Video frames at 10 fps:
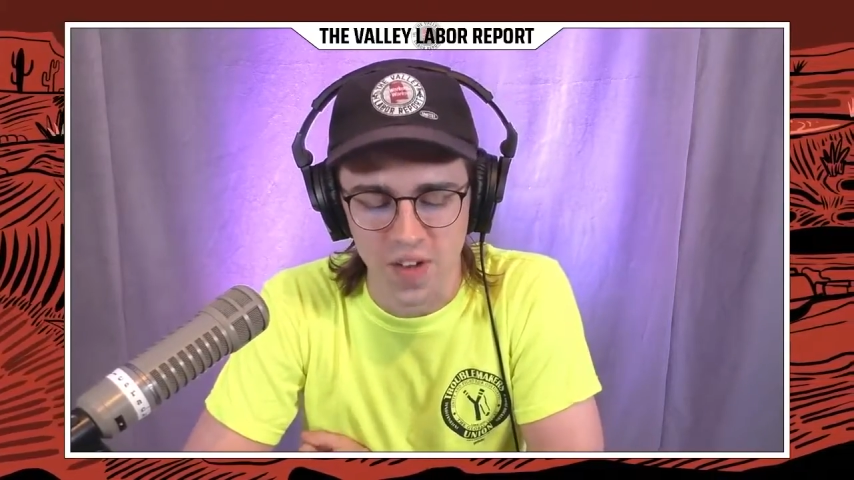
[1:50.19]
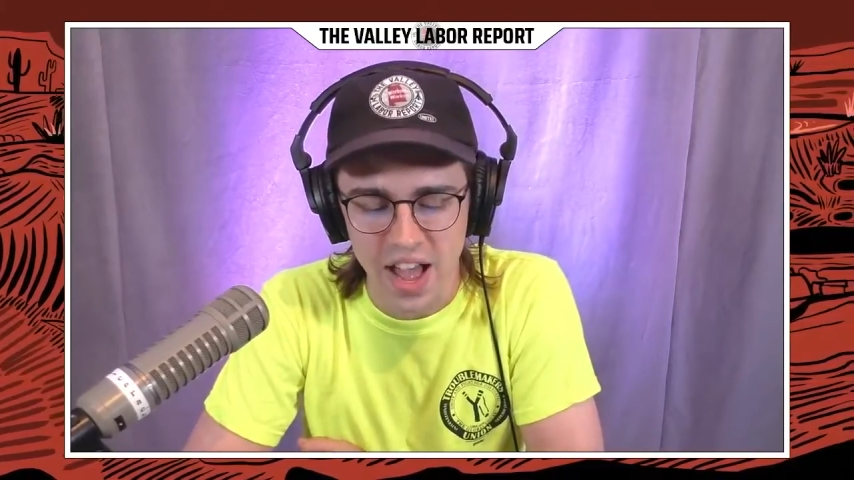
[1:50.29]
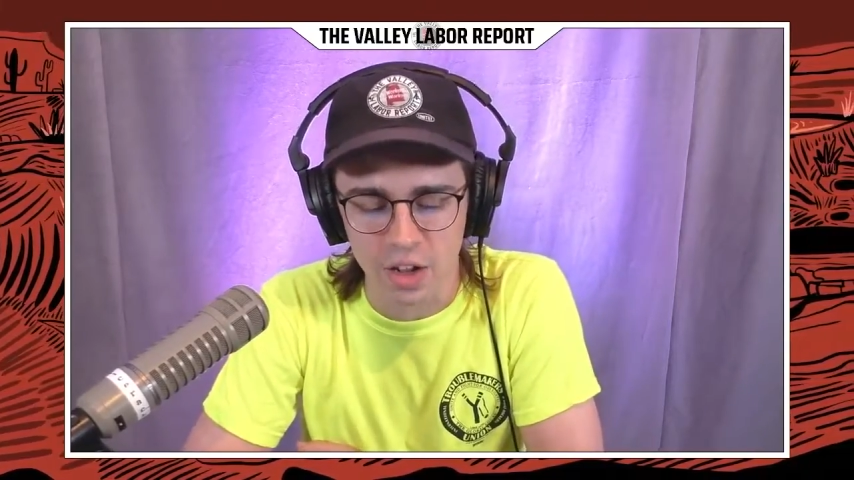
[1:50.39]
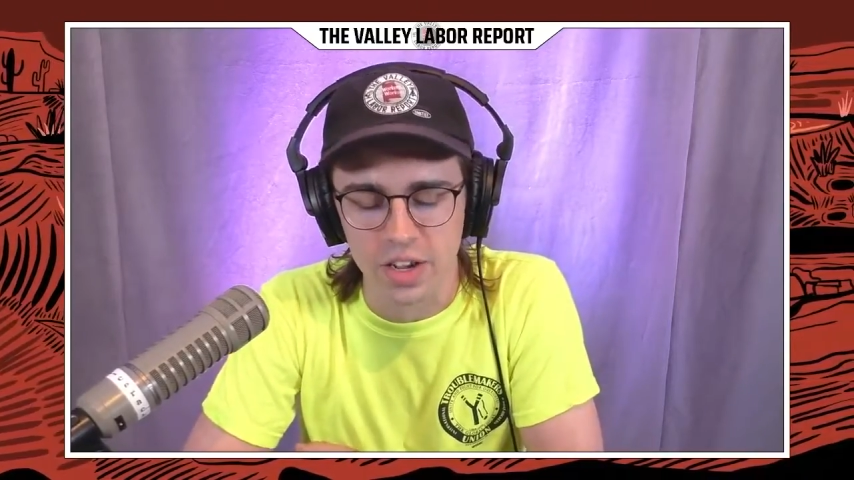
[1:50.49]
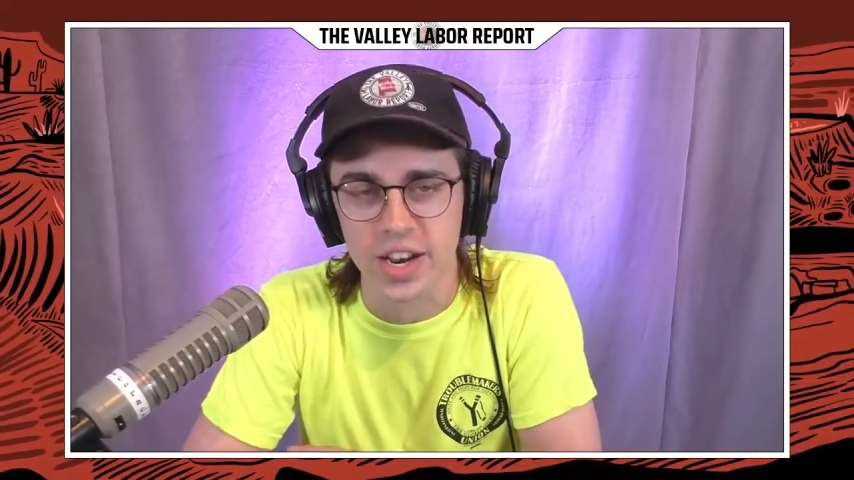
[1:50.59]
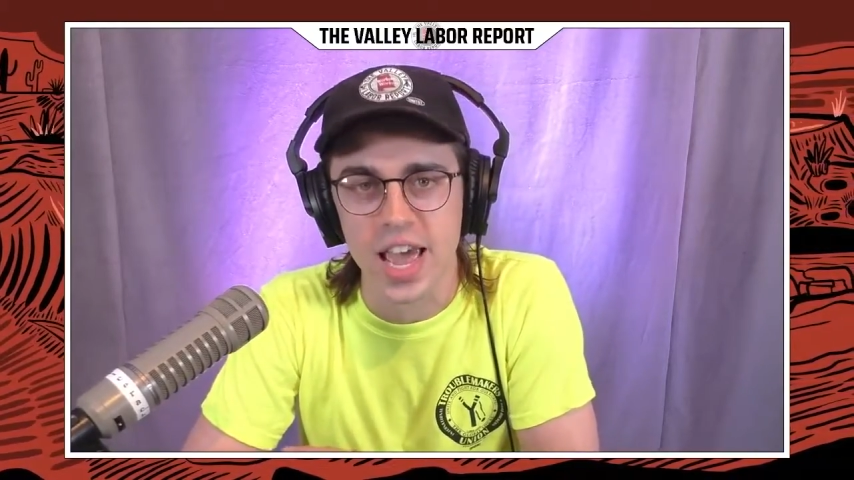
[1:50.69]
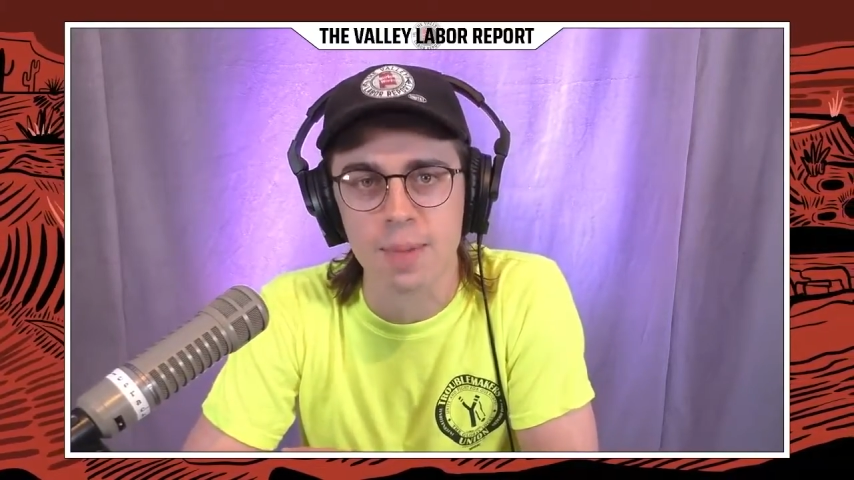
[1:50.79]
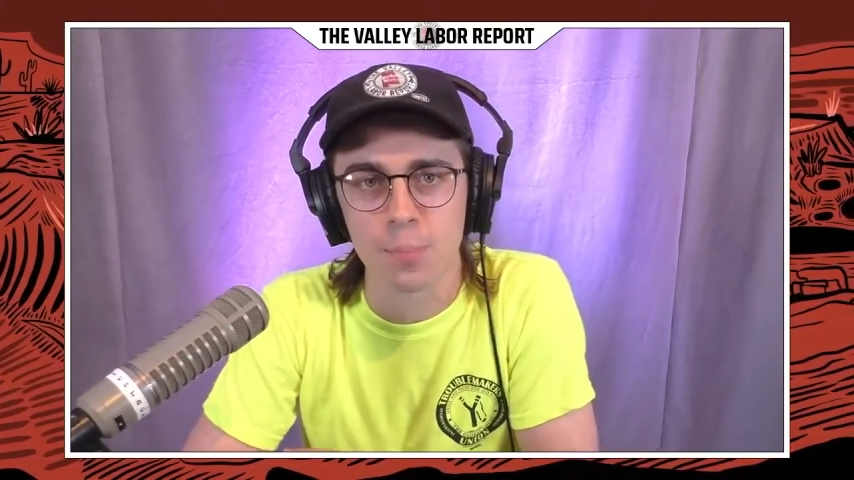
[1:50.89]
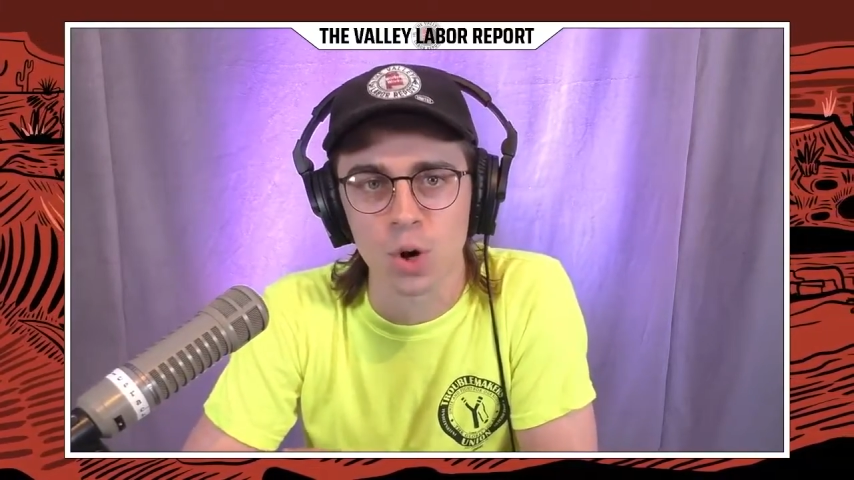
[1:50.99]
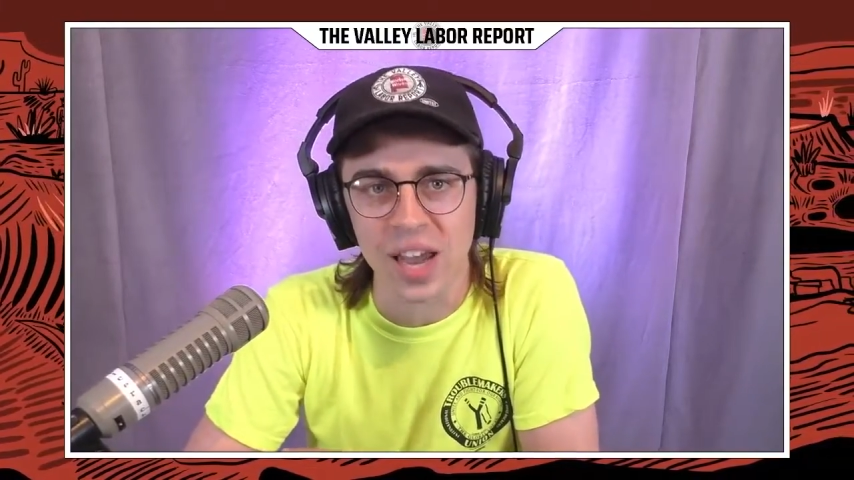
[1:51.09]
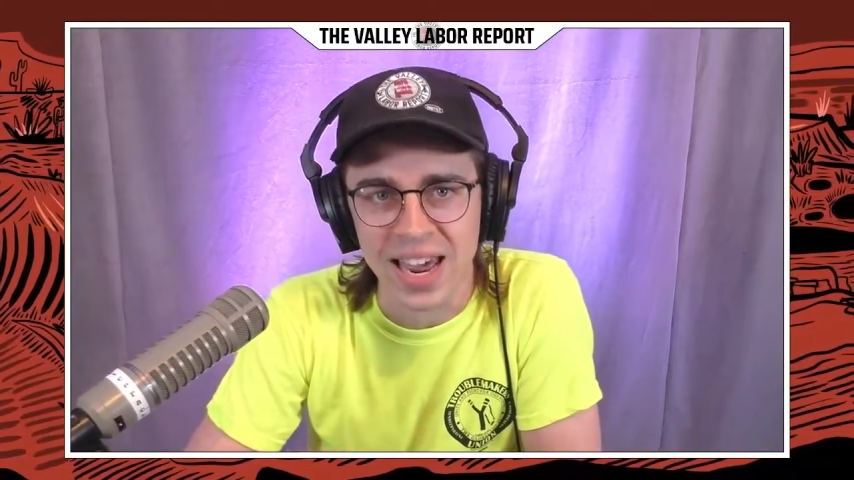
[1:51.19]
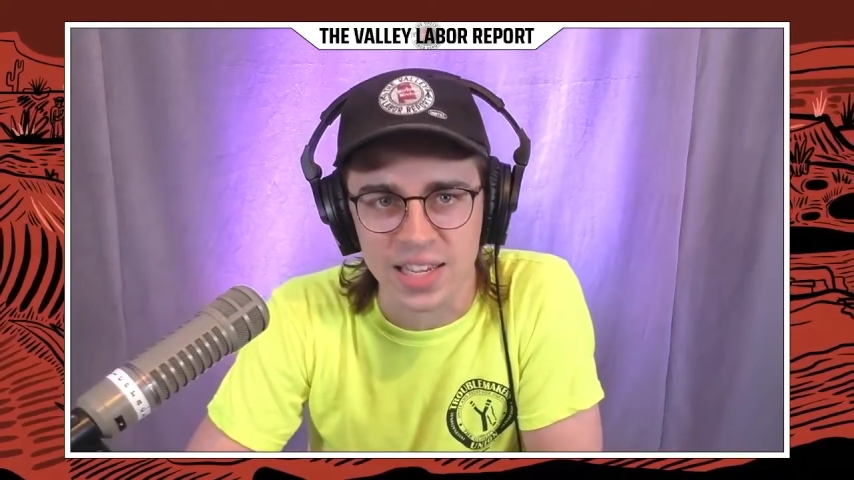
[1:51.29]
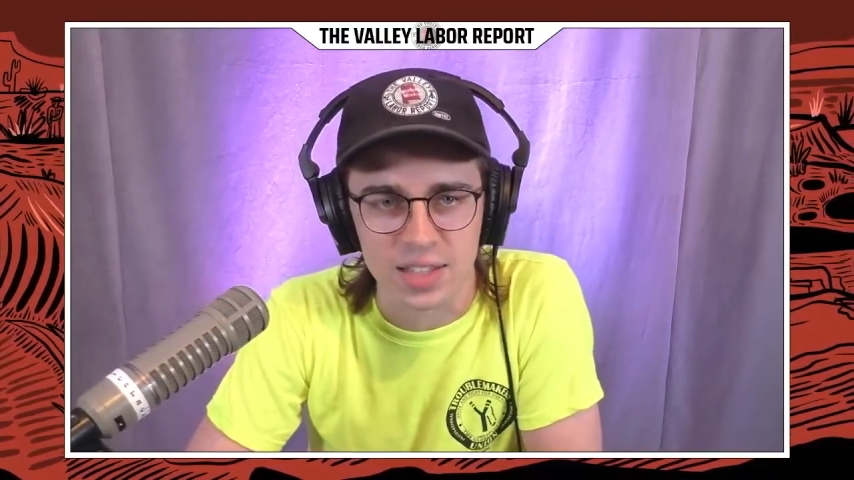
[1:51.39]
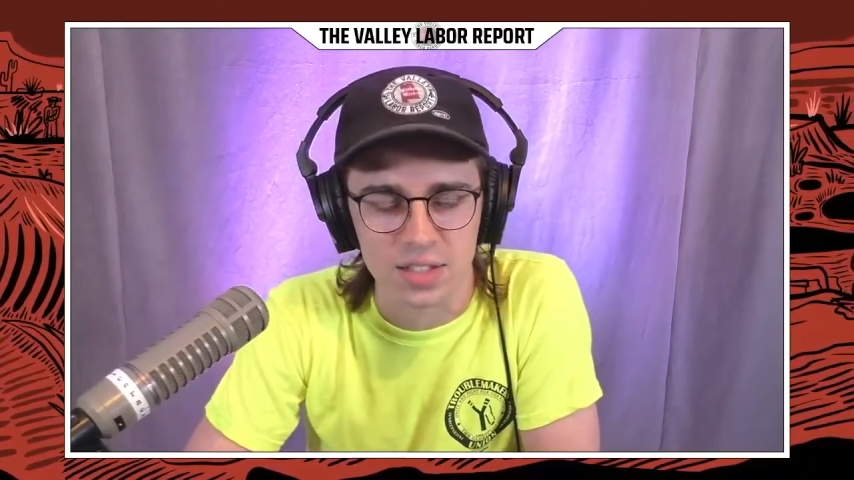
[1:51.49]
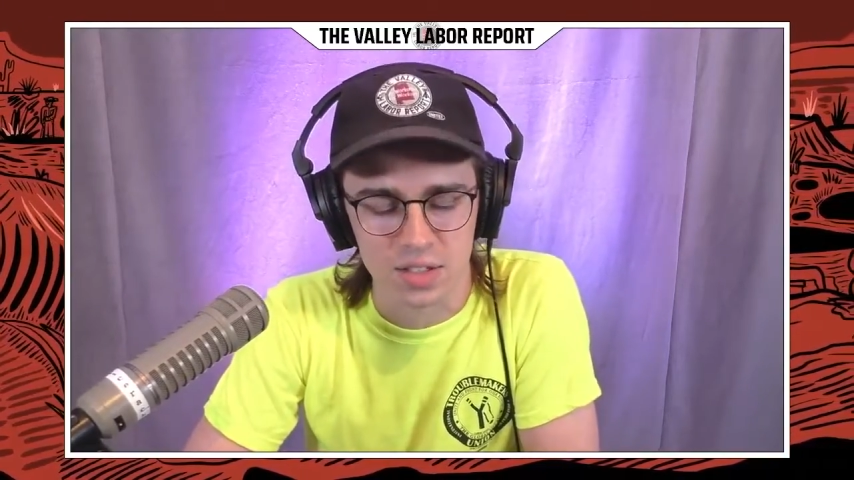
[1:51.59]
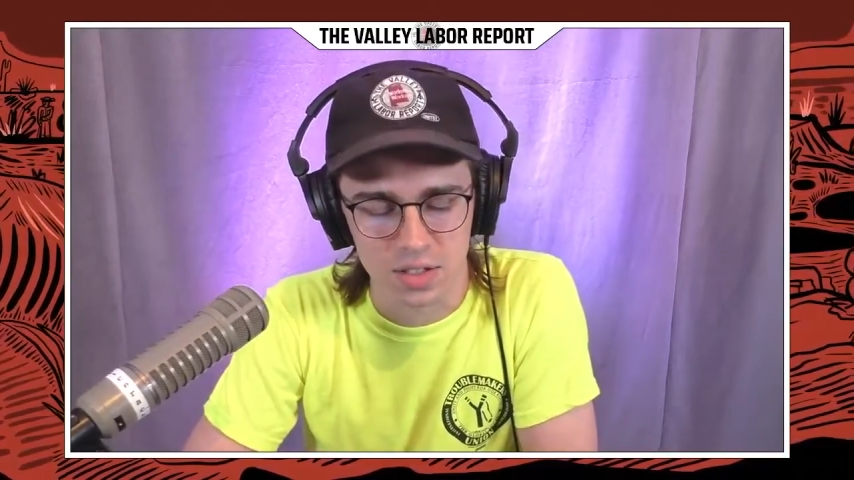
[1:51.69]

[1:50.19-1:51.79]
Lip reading: filed on April 8th.